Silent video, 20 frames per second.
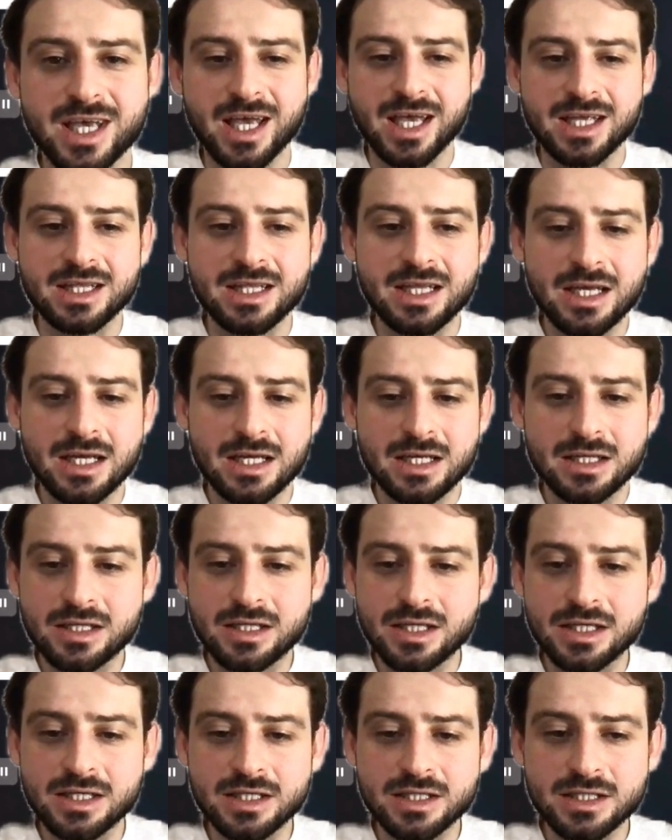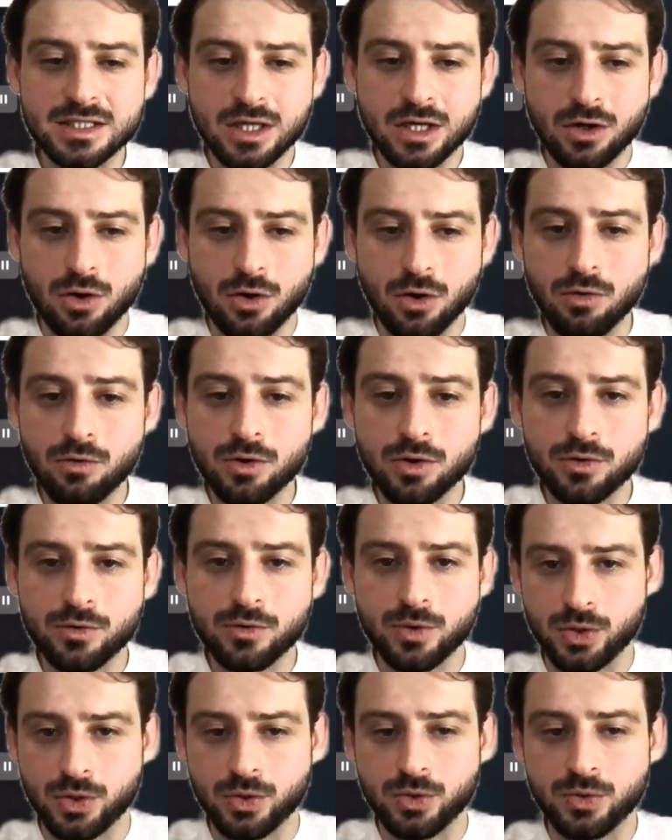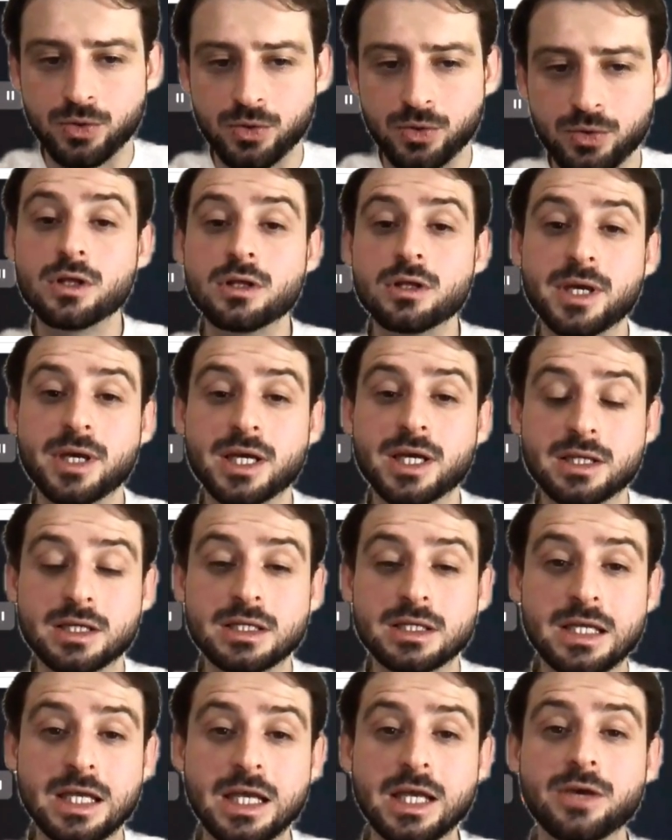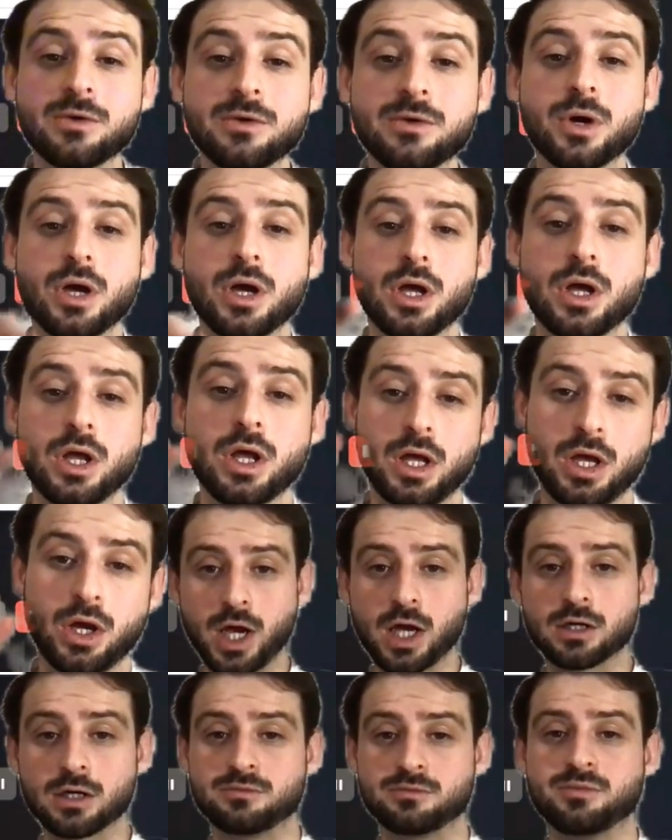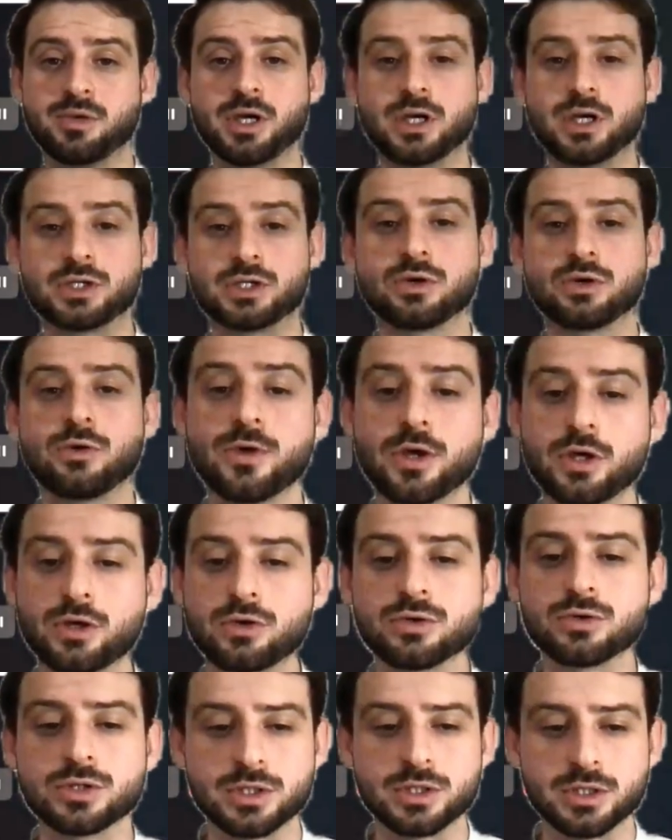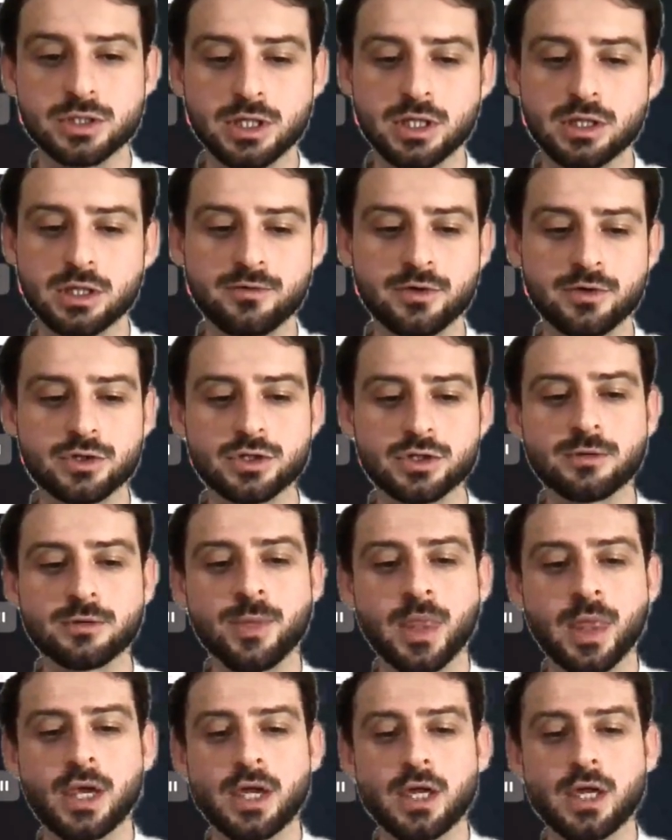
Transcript: again, this overview will be the new record page of a user in the future.